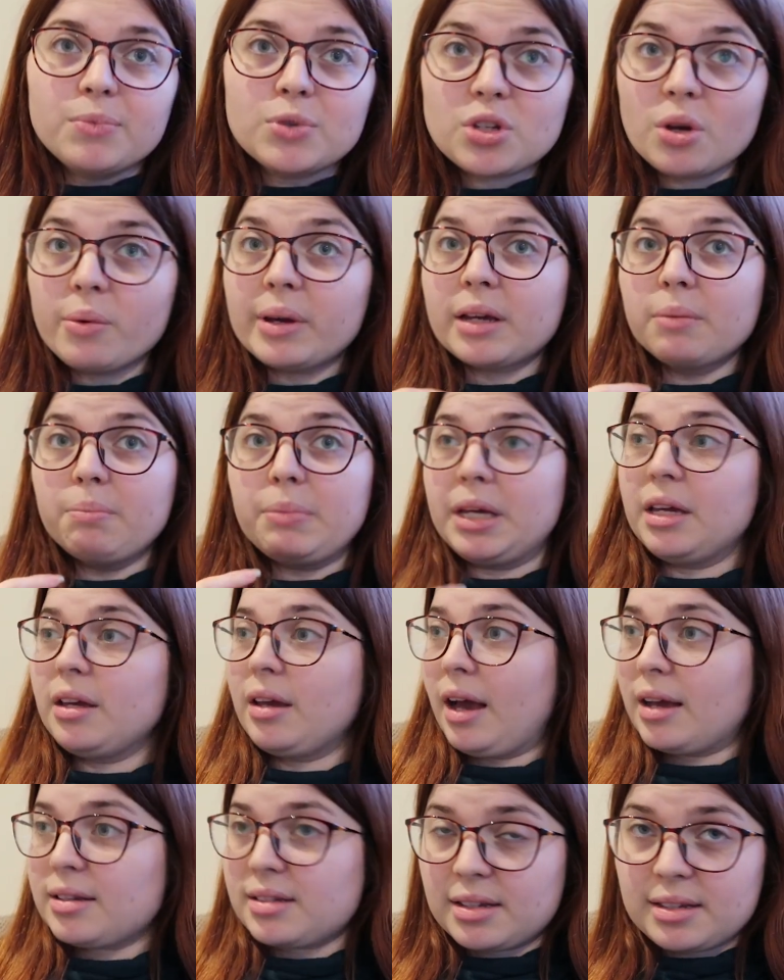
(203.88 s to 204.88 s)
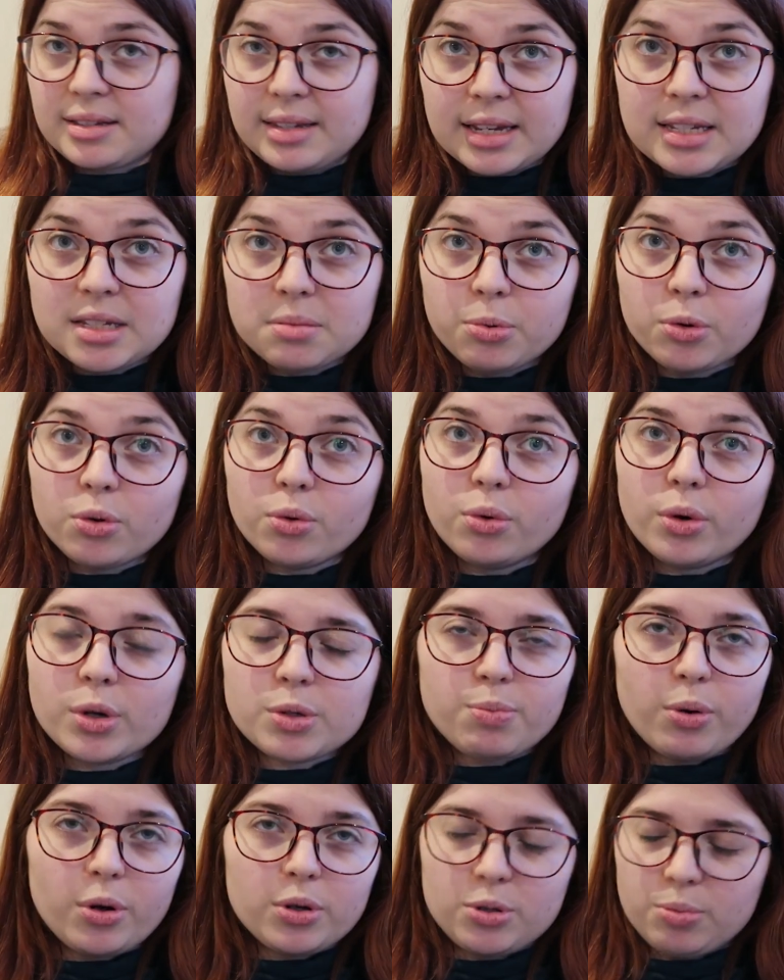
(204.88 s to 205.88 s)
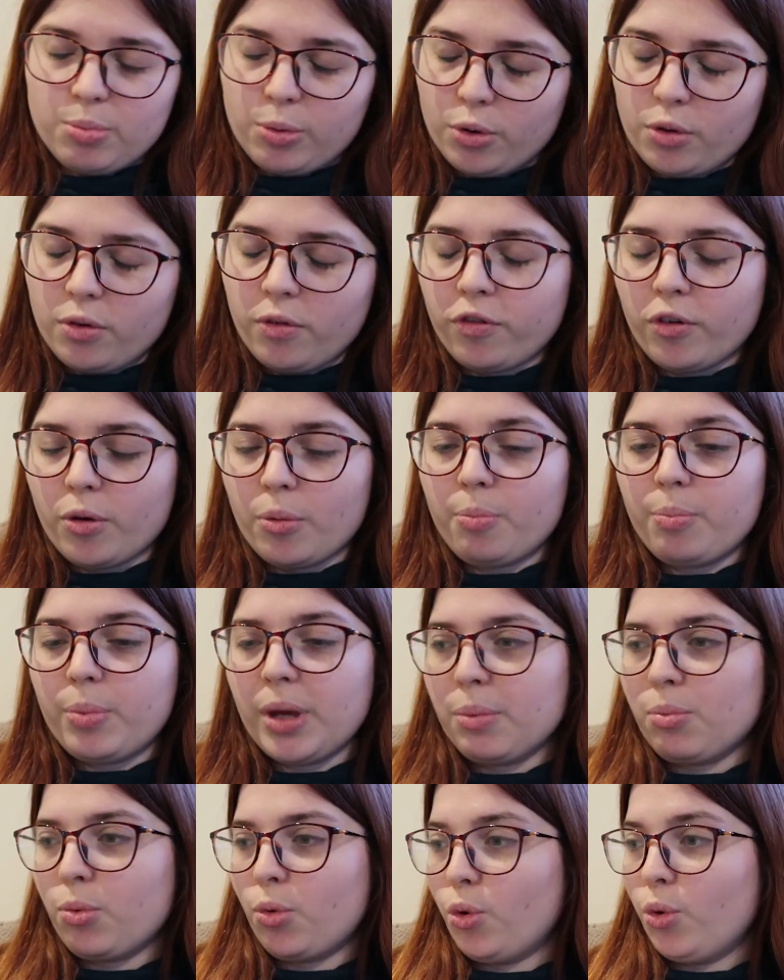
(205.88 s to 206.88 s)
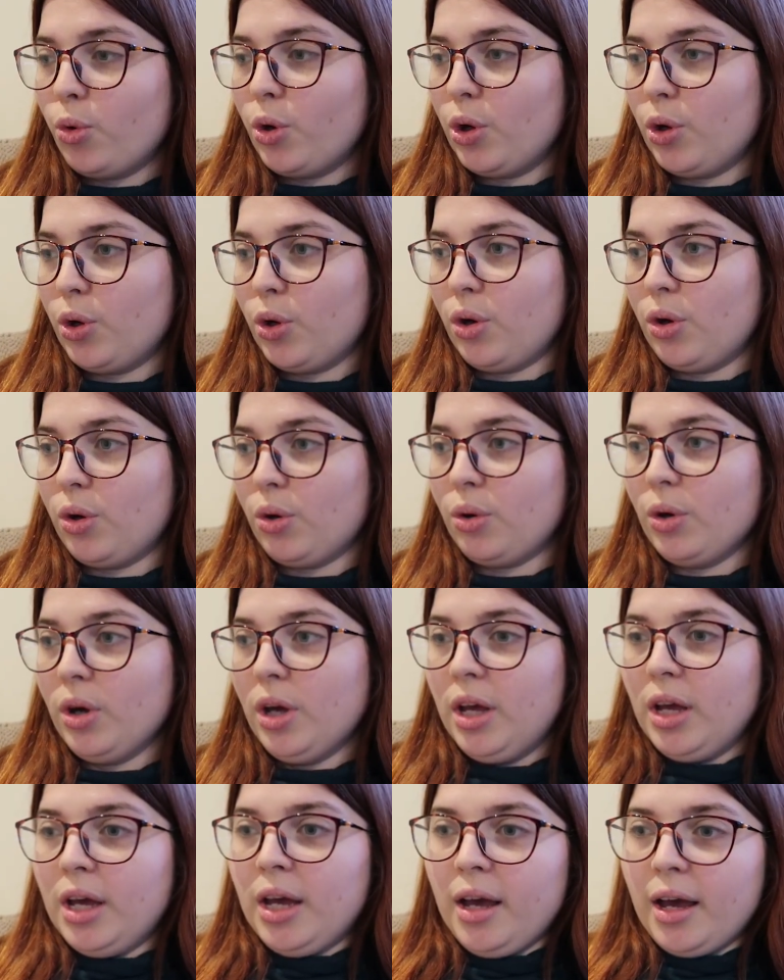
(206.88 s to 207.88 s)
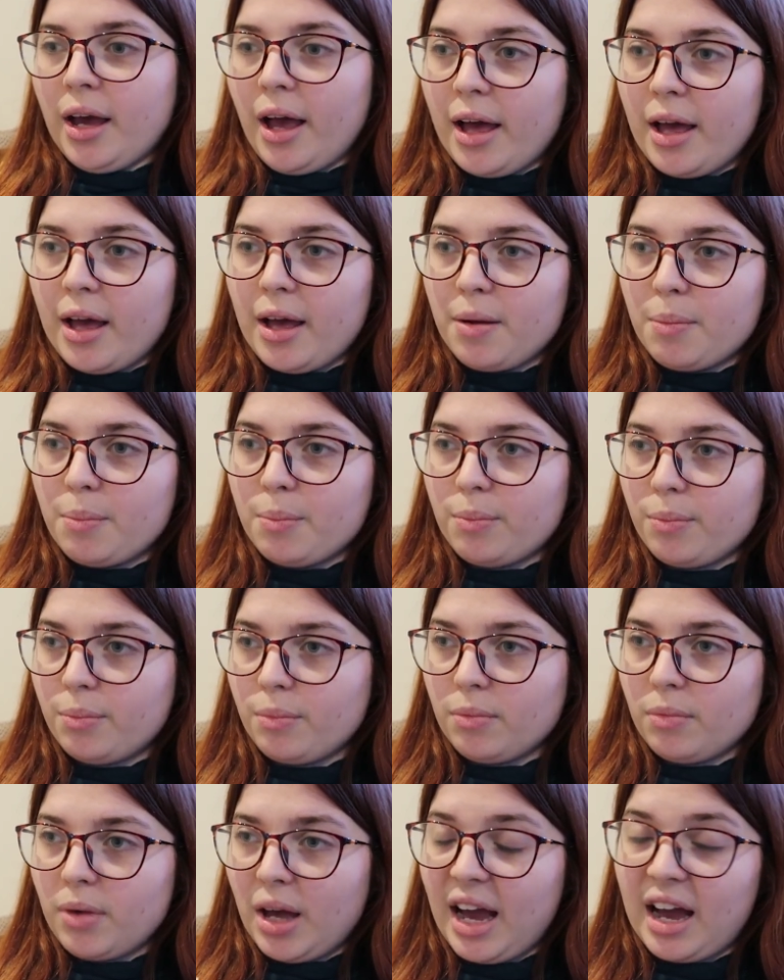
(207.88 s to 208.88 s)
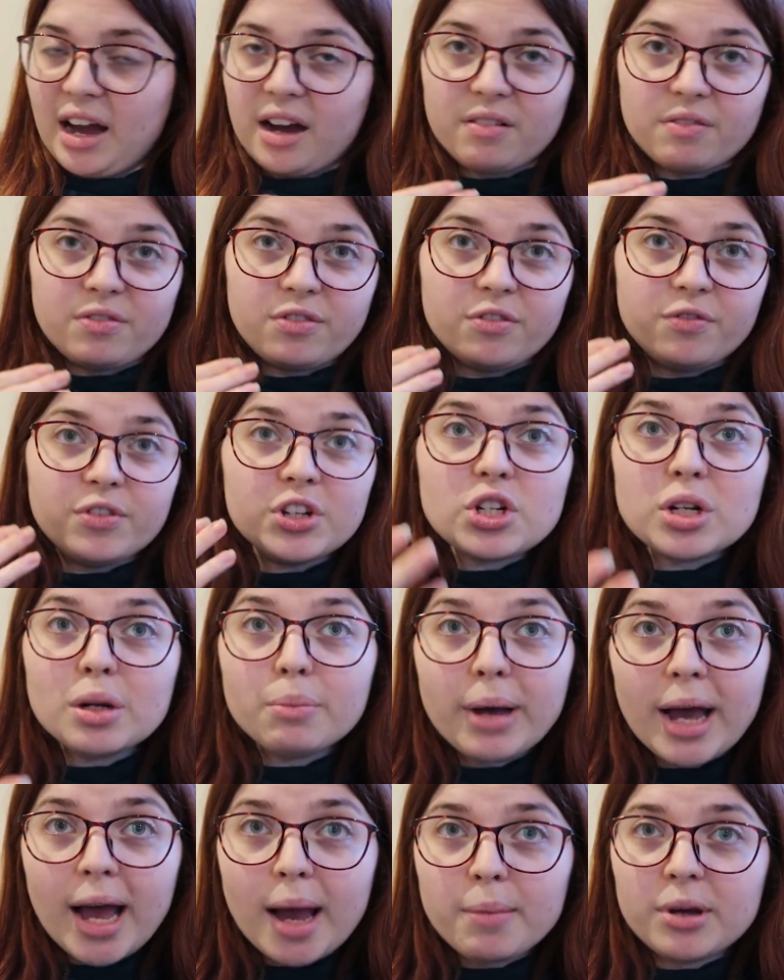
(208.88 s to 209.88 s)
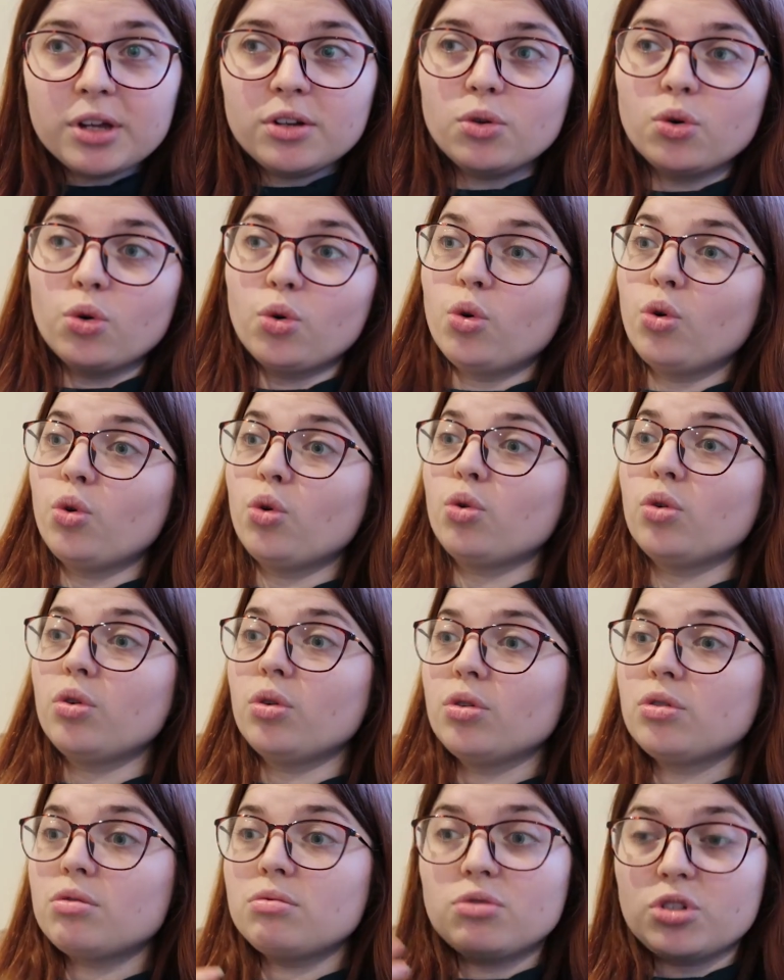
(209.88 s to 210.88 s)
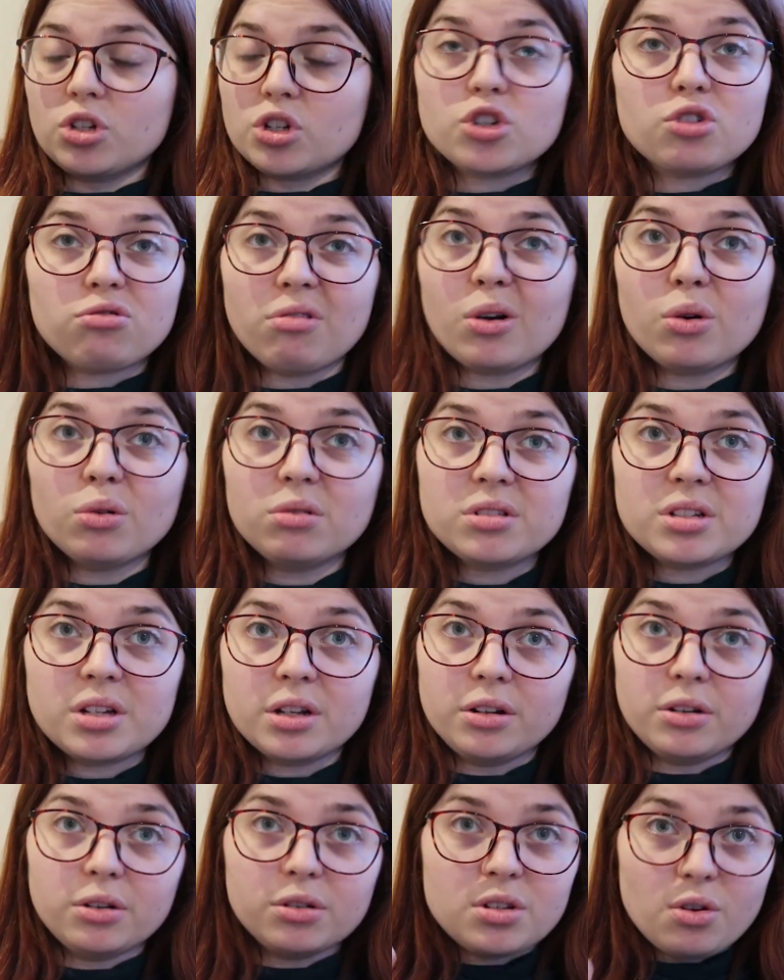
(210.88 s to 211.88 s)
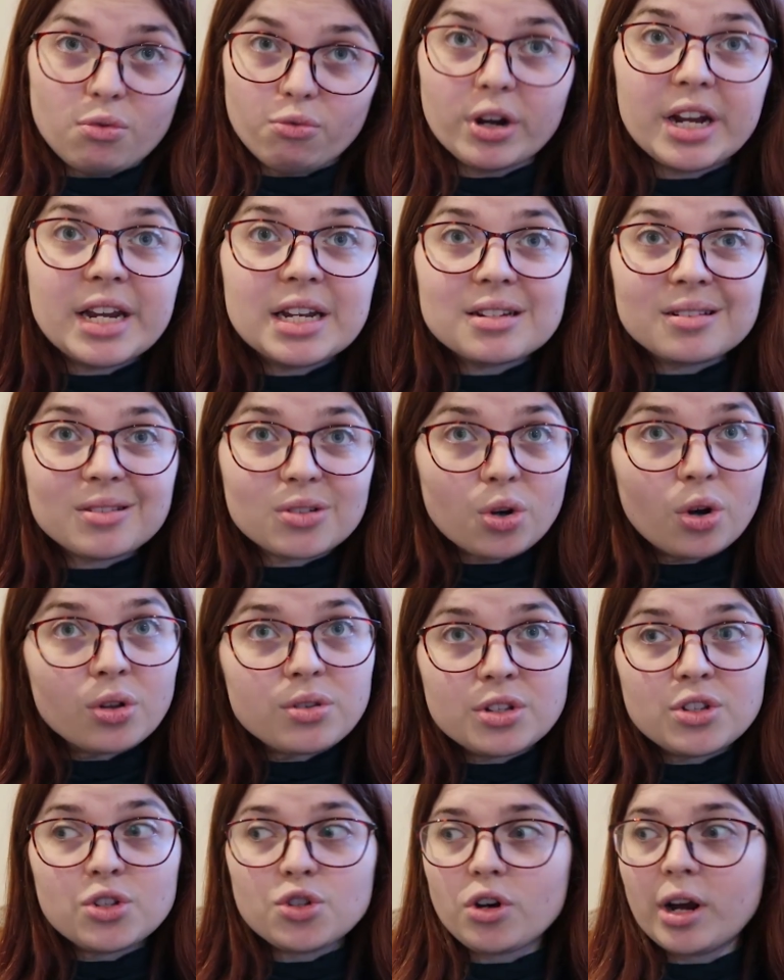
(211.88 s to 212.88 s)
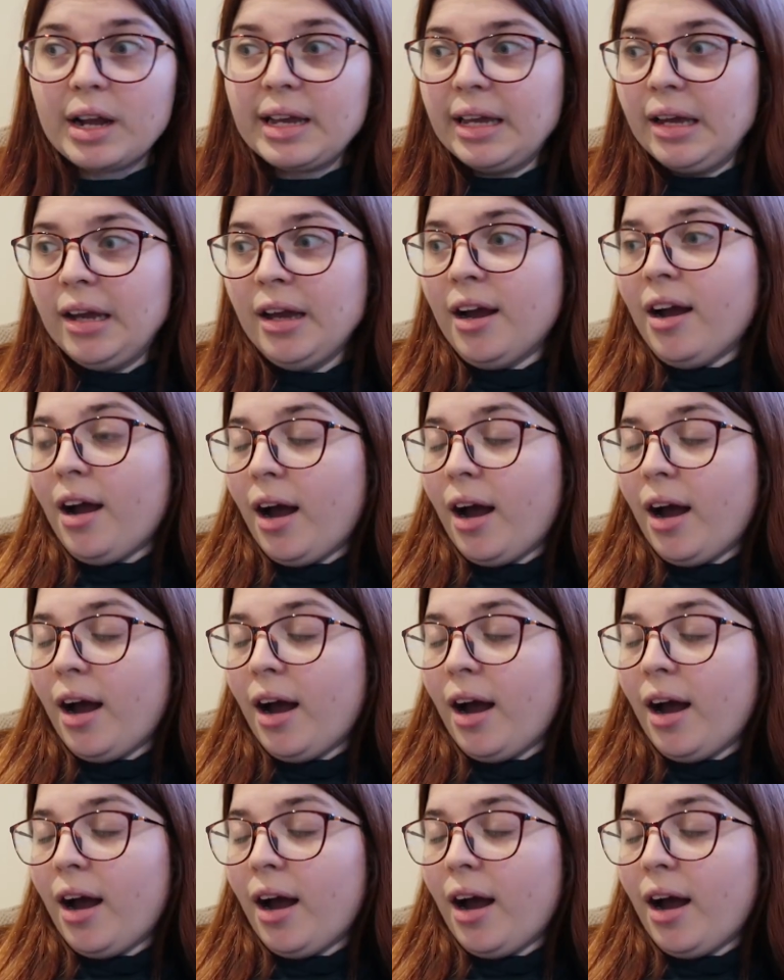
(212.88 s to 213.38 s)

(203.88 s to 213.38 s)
so it can be as accessible as possible for people who have vision impairment or just struggle to read and to concentrate.